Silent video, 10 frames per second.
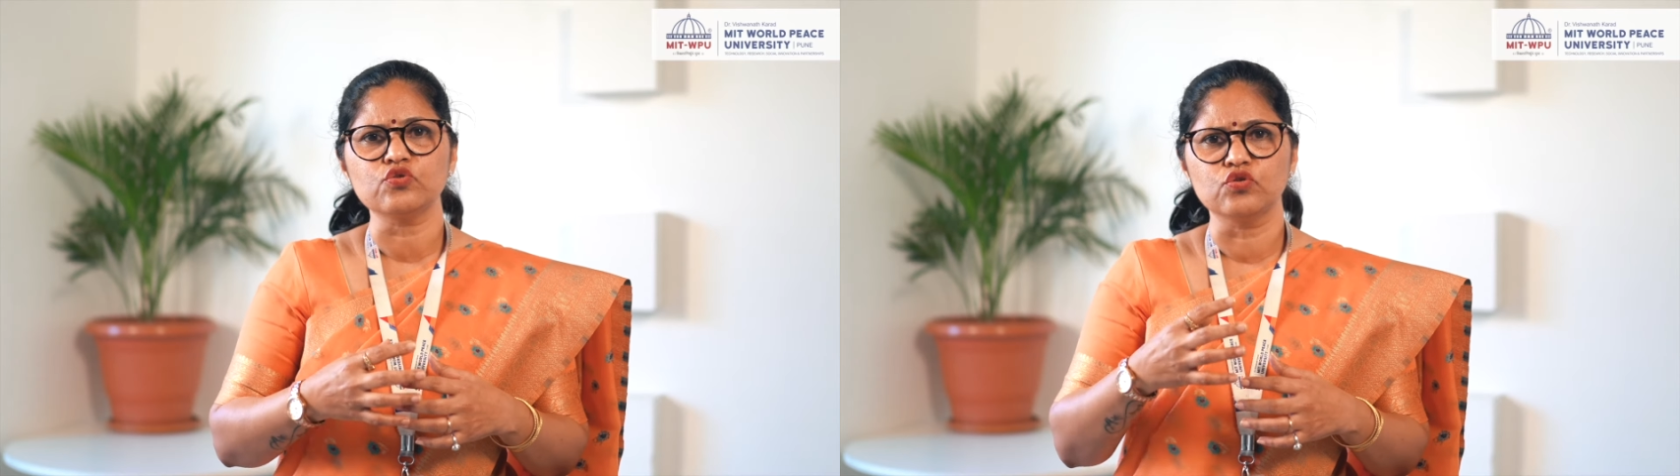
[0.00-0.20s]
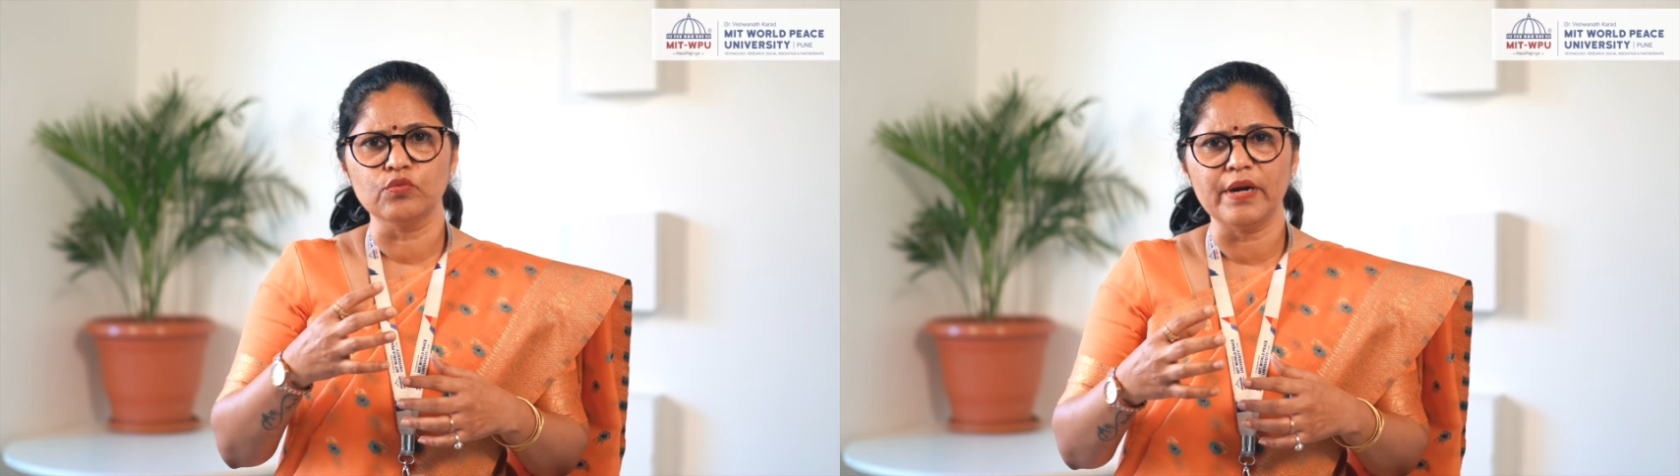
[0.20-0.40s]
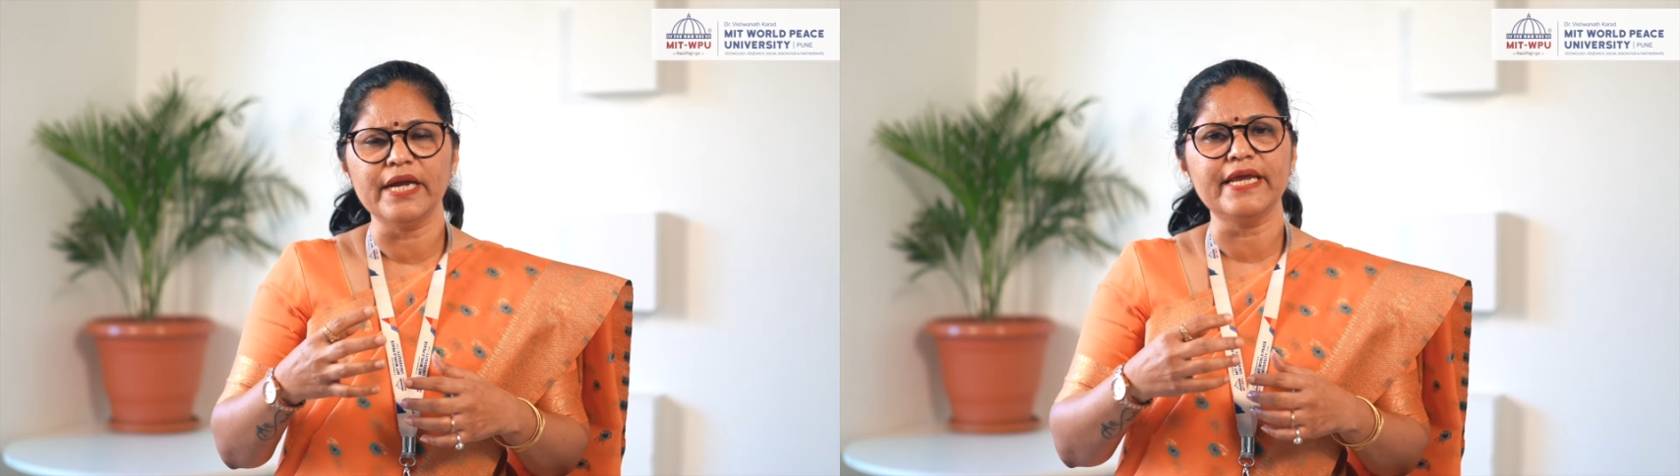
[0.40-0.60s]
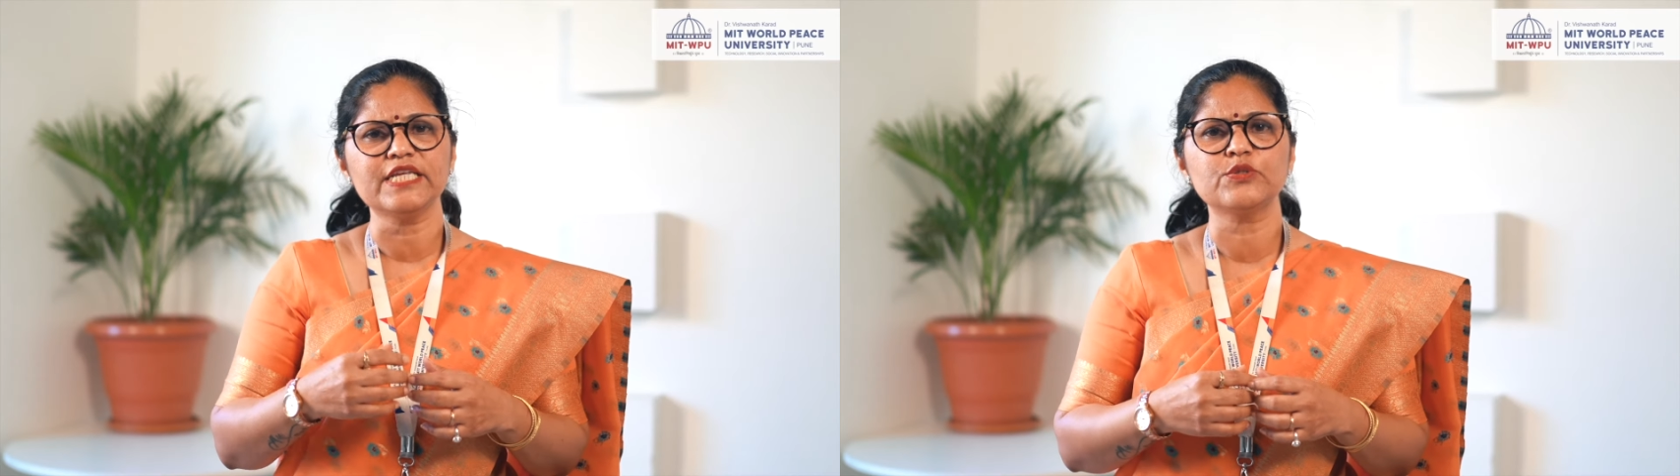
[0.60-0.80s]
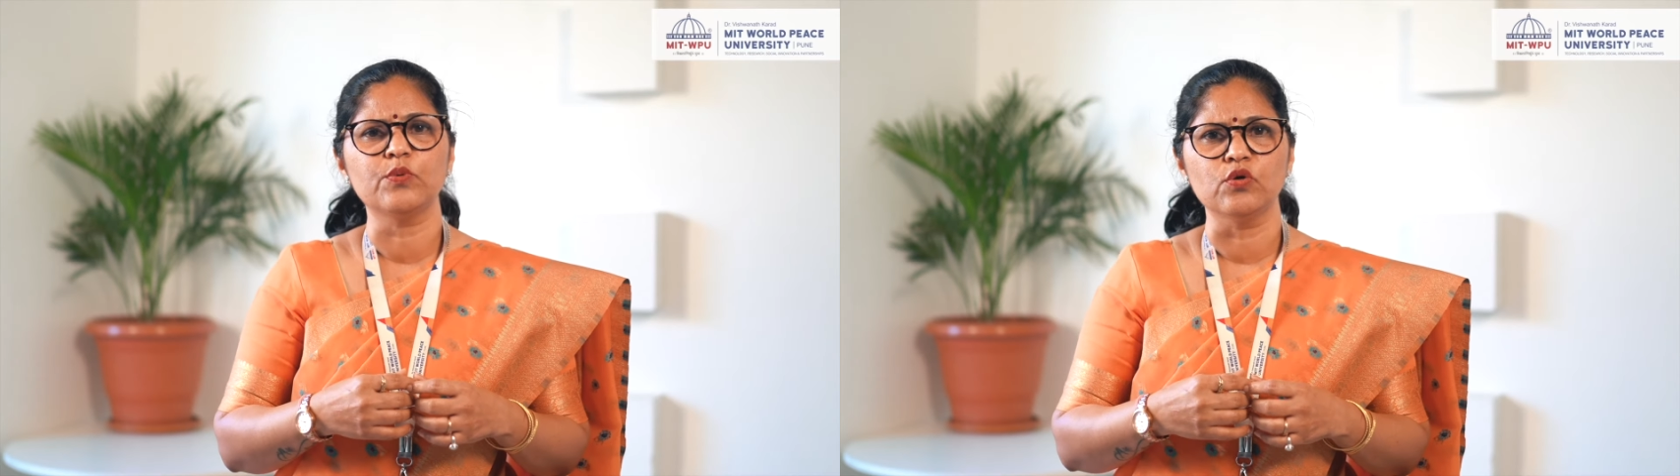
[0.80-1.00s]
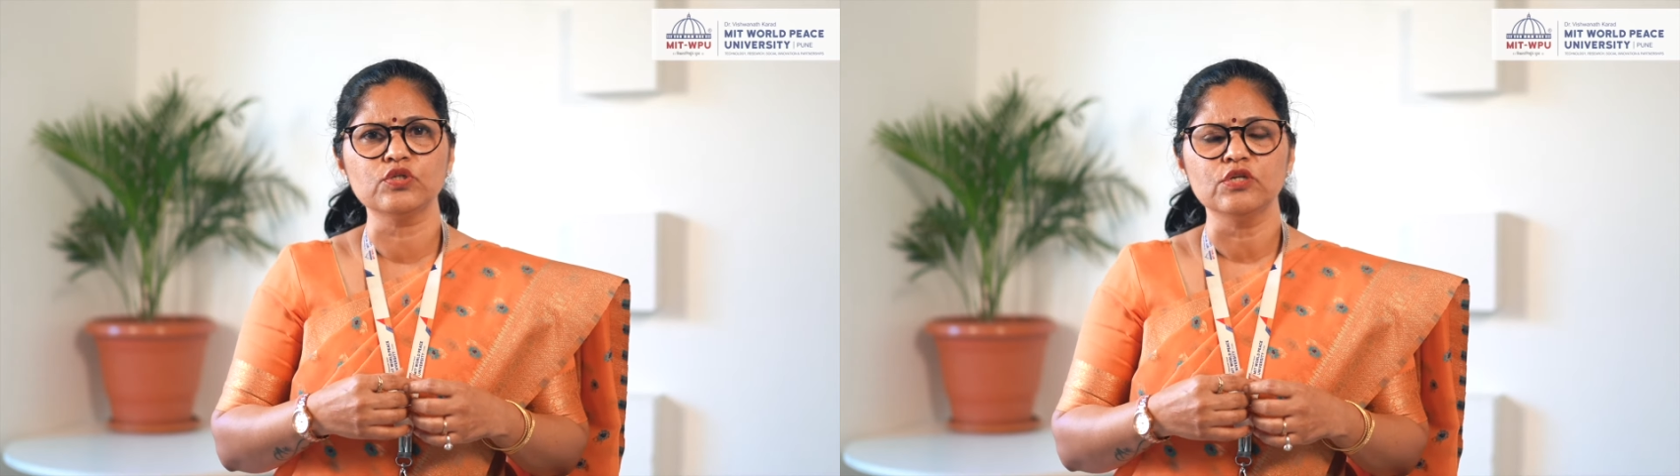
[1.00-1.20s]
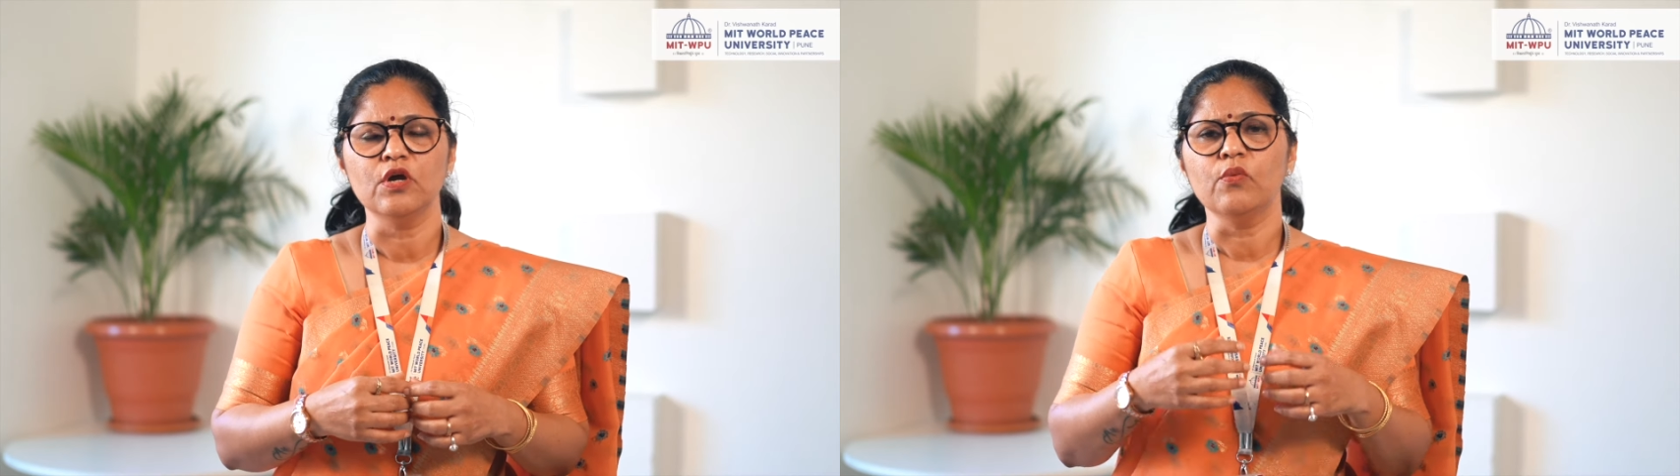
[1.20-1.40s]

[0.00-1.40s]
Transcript: to Dubai Expos,